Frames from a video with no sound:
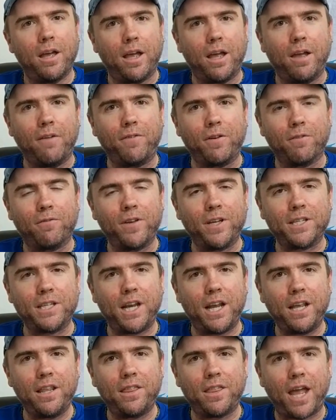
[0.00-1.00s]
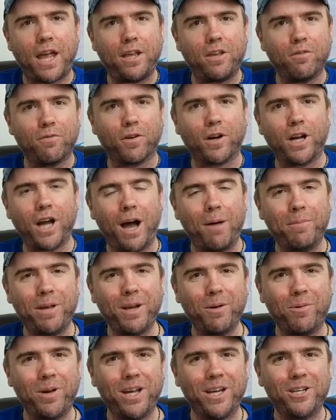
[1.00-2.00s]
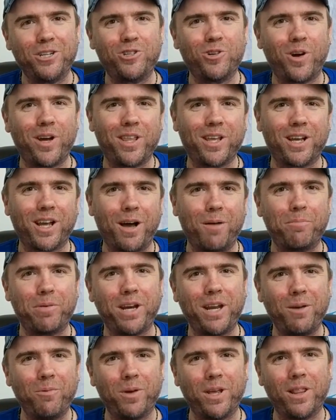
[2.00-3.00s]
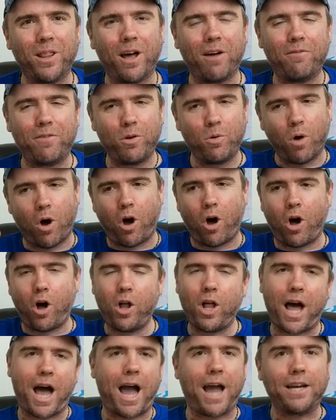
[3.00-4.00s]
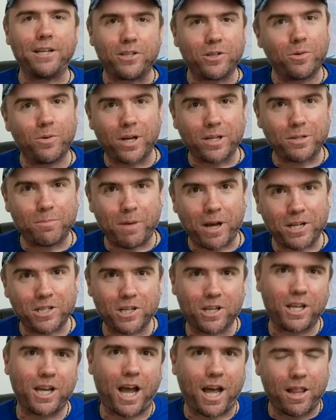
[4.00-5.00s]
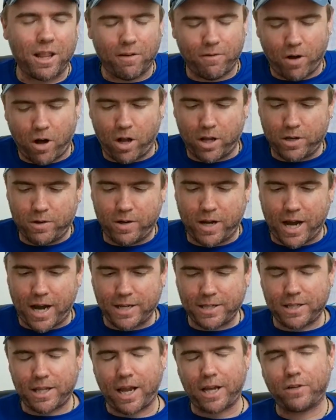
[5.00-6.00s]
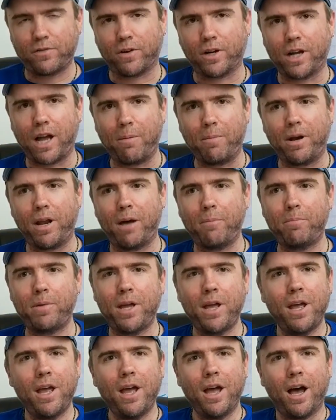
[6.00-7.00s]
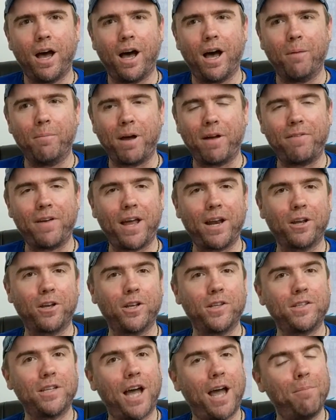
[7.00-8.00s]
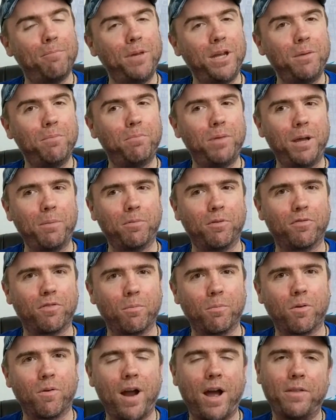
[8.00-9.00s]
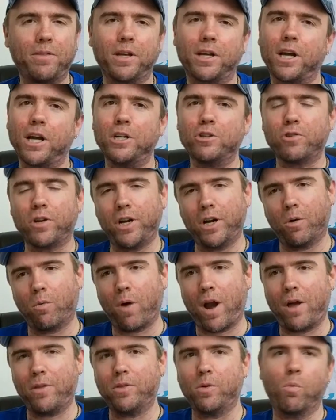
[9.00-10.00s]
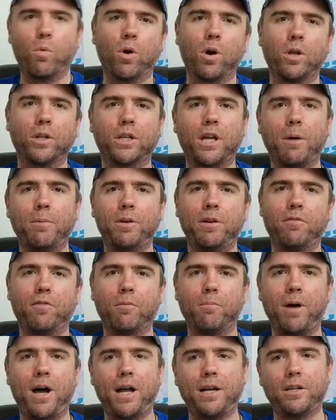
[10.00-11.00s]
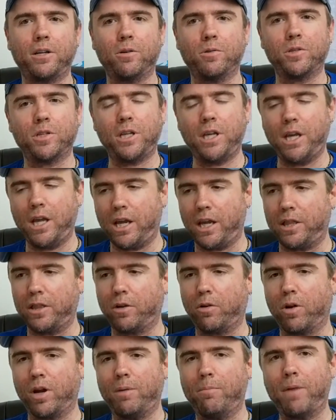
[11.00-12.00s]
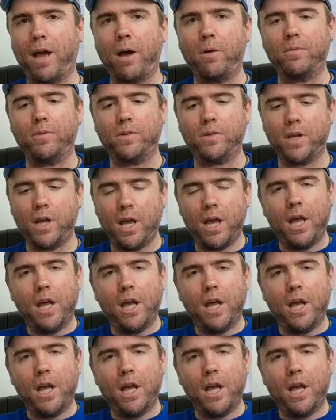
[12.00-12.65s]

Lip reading: If you're visiting, thank you for coming. We enjoy the company. We love you all. I do especially. I love all you guys. Thanks for coming up. I've had a good time meeting people from around the country and around the world coming to Vermont to go skiing in the Green Mountains.